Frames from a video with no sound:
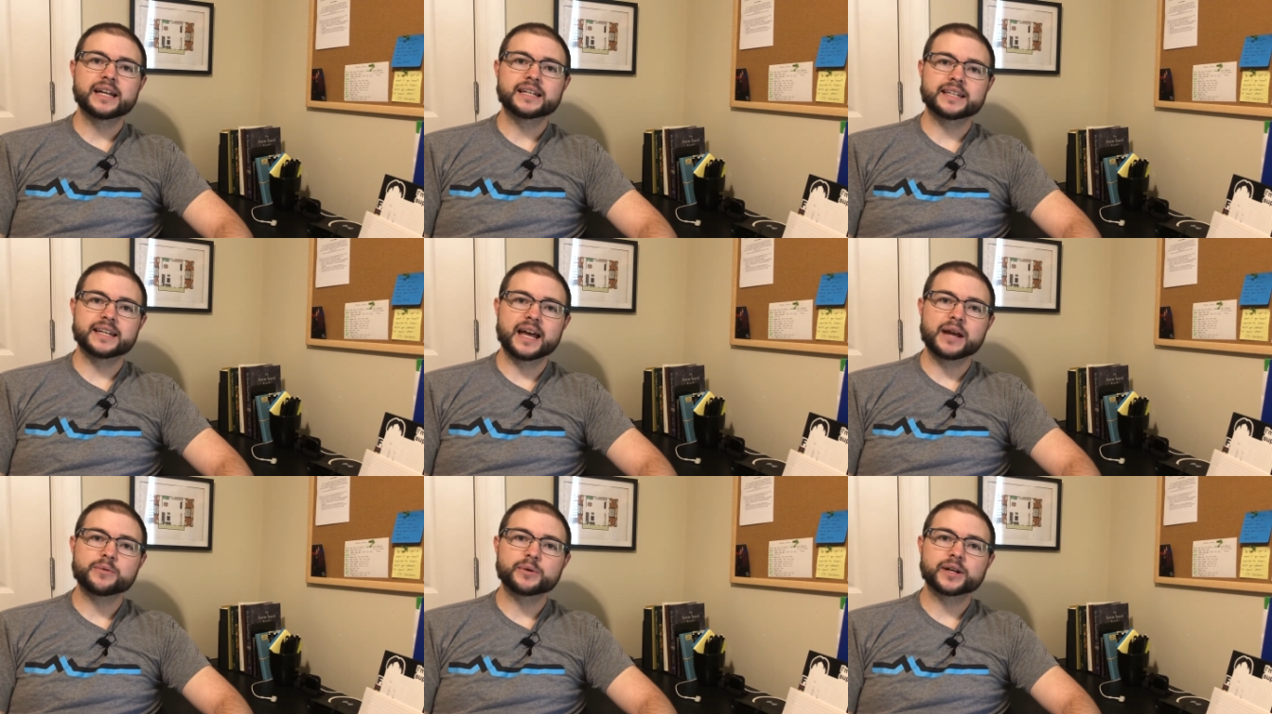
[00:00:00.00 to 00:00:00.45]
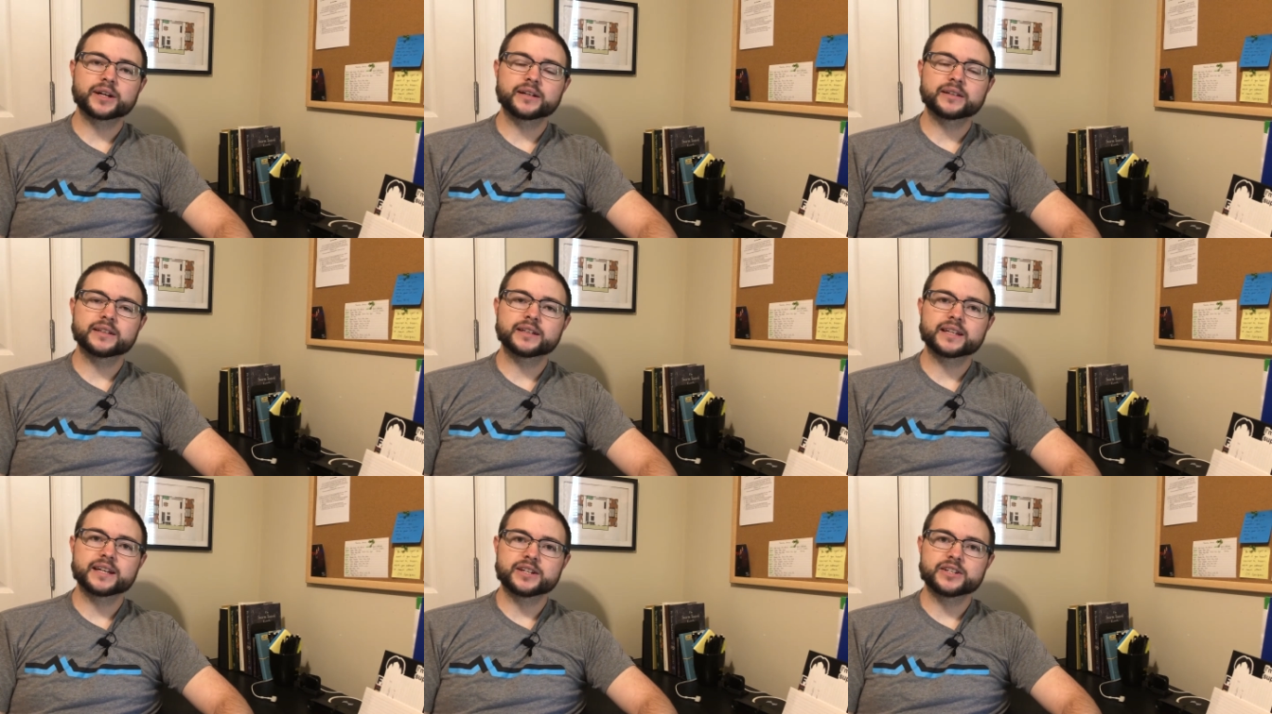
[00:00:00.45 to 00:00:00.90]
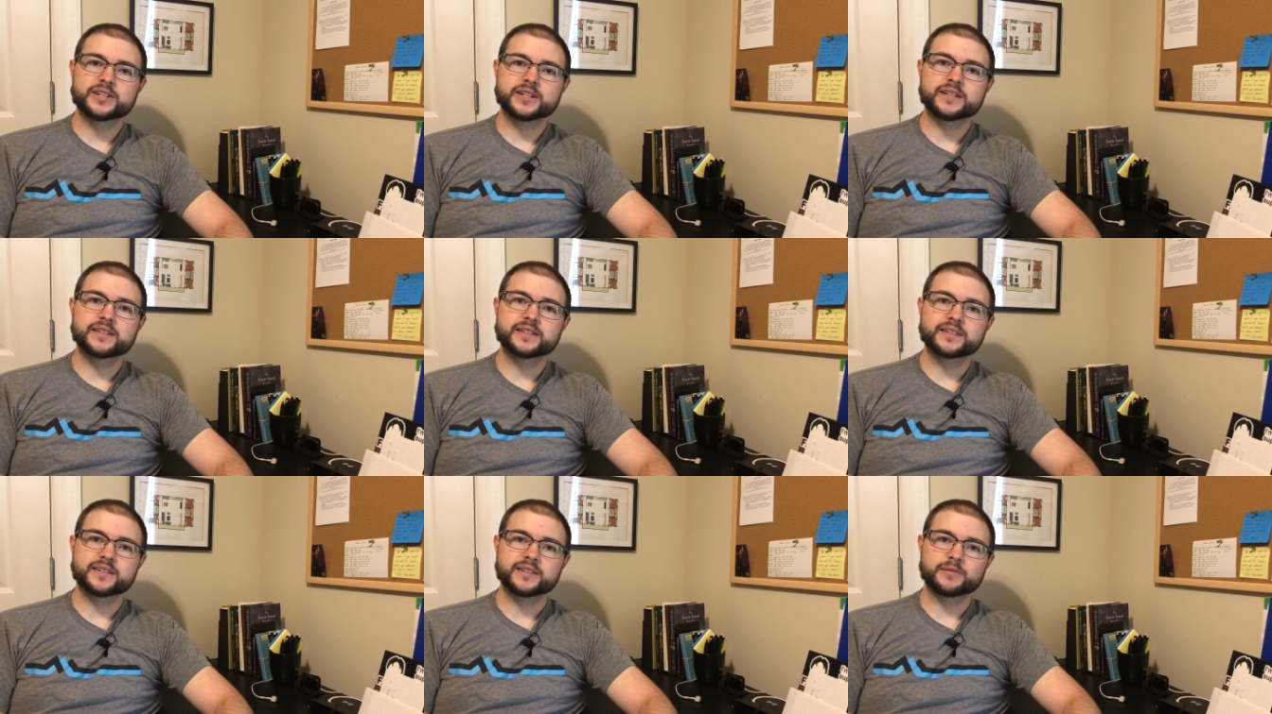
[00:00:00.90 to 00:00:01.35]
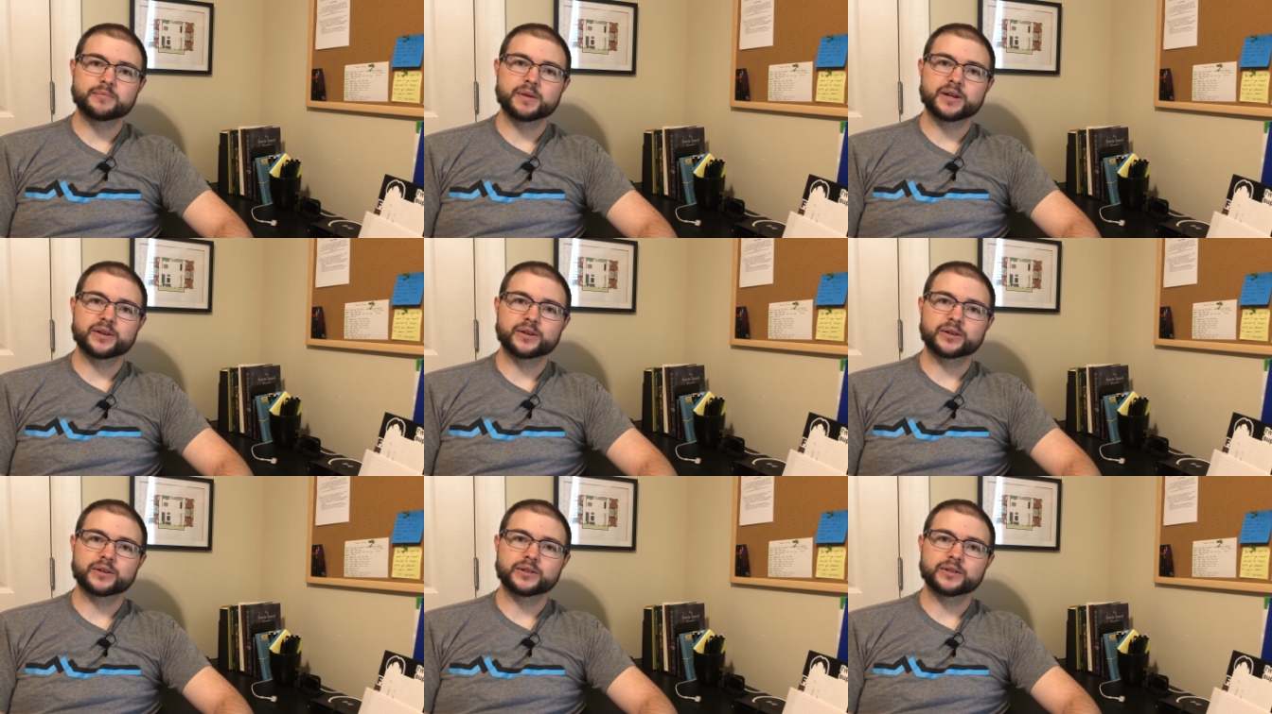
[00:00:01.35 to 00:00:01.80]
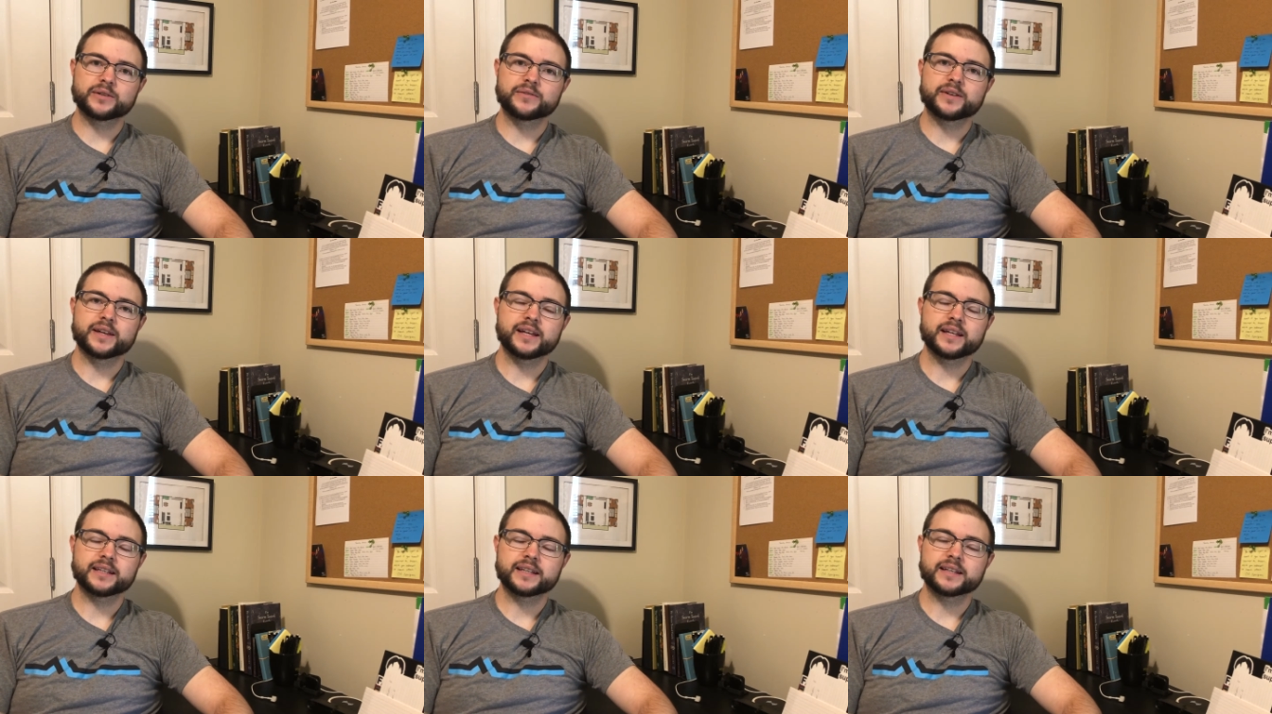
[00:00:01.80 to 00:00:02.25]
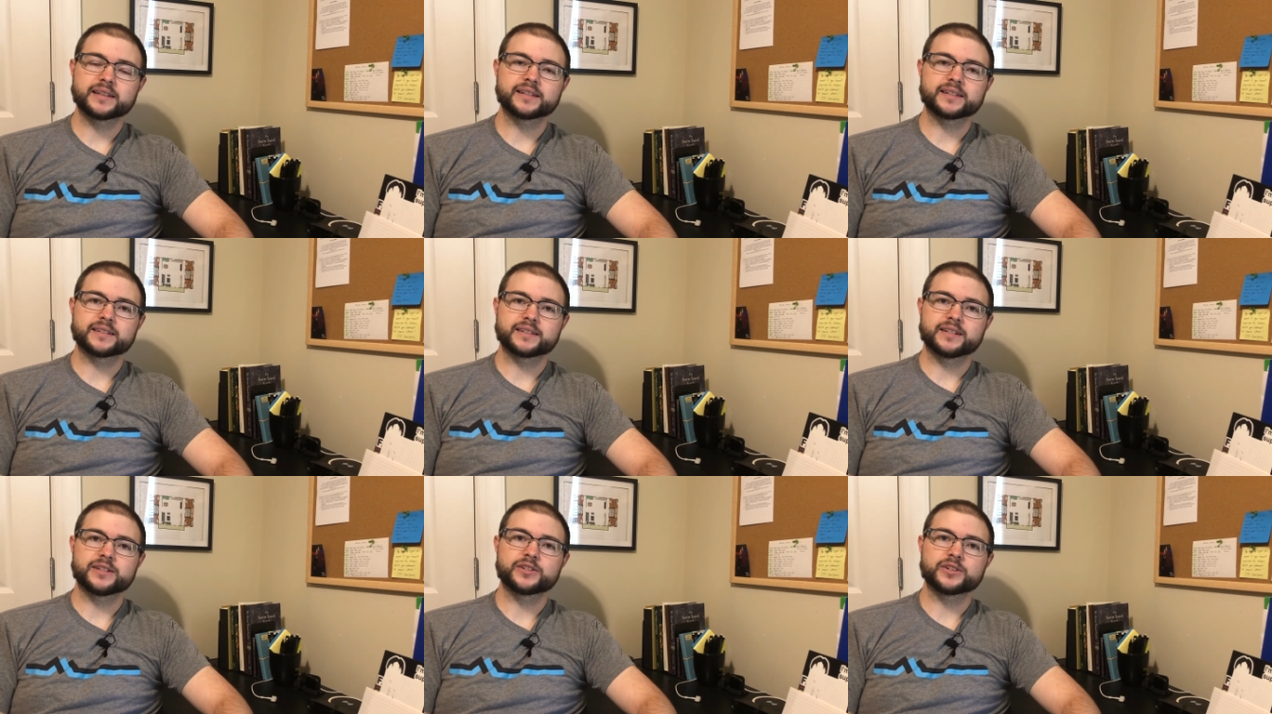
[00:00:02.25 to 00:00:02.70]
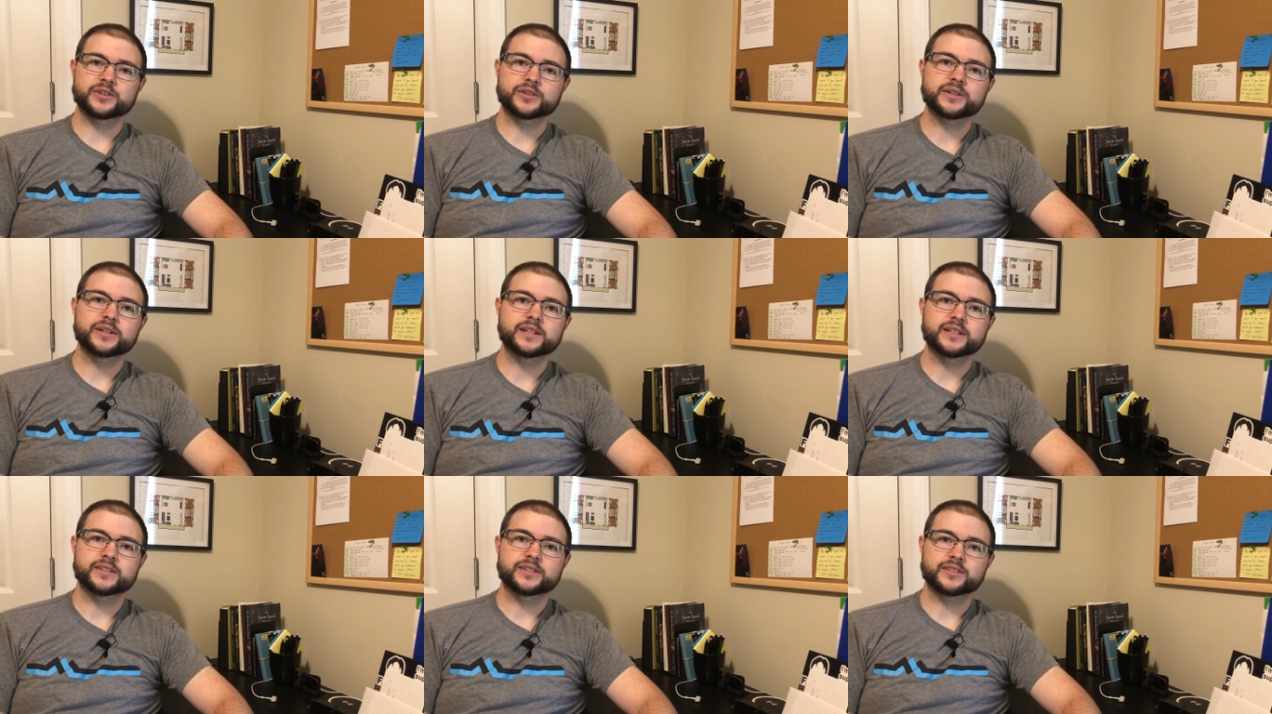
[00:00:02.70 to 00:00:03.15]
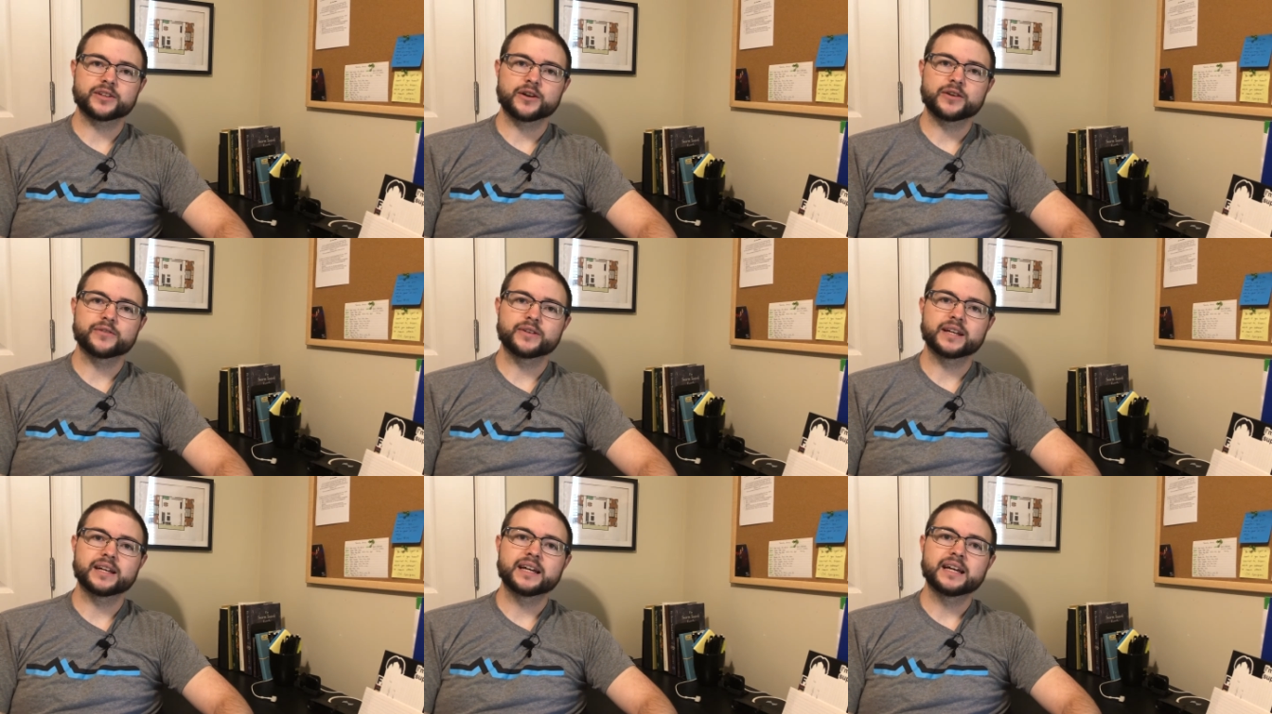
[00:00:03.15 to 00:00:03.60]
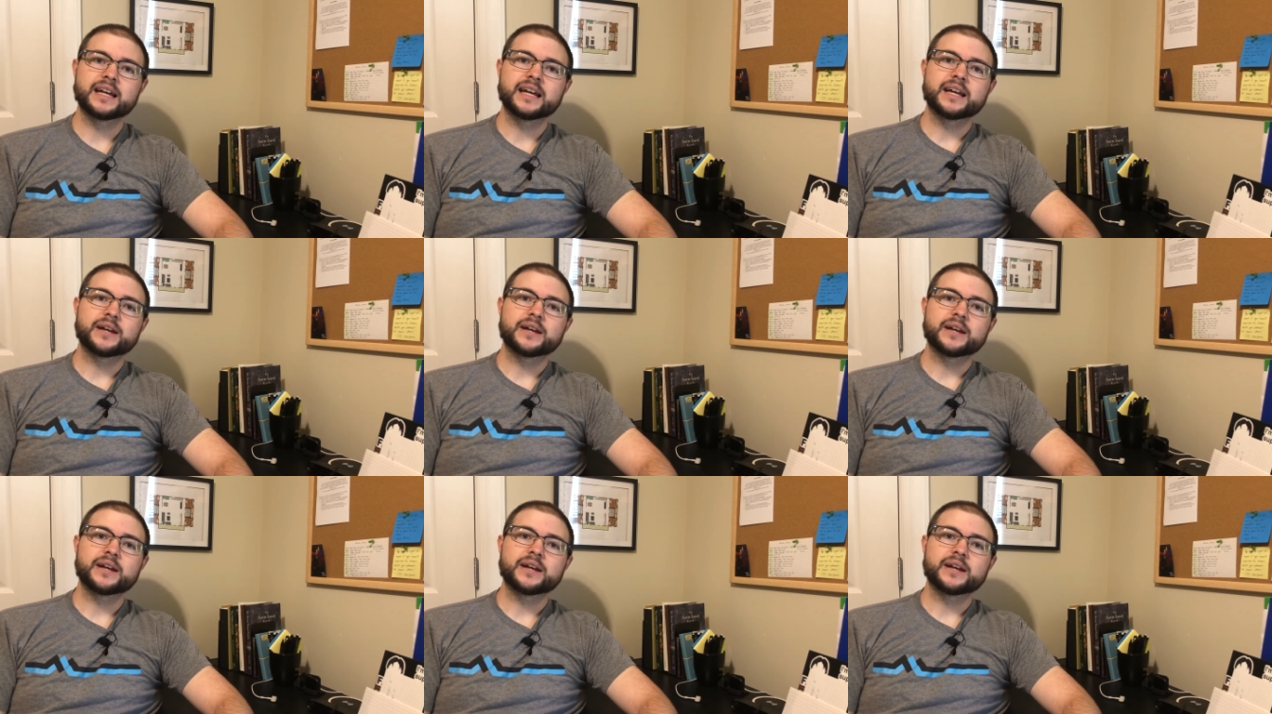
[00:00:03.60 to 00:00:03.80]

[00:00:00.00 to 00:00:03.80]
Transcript: today we're going to look at Jesus' miracle of healing the centurion's servant